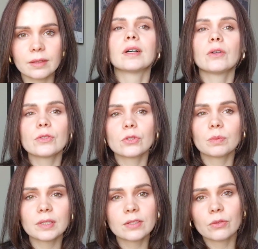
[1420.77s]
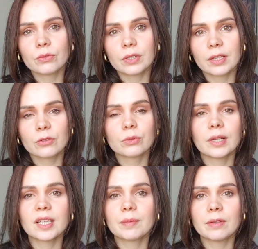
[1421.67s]
Also, please don't forget to
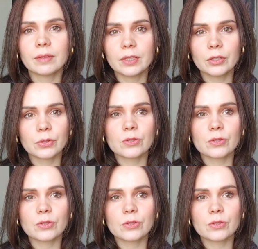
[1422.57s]
like my video,